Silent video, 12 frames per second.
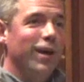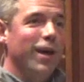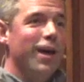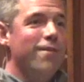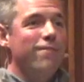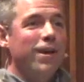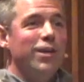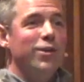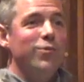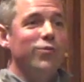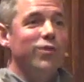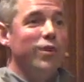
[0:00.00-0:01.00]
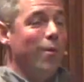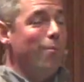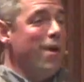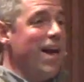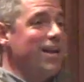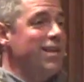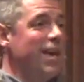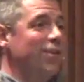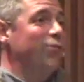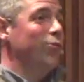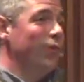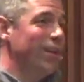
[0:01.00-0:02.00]
I invite you to come back
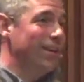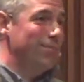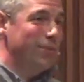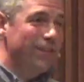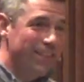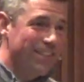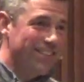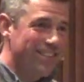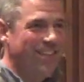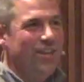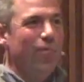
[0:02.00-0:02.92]
next week, please,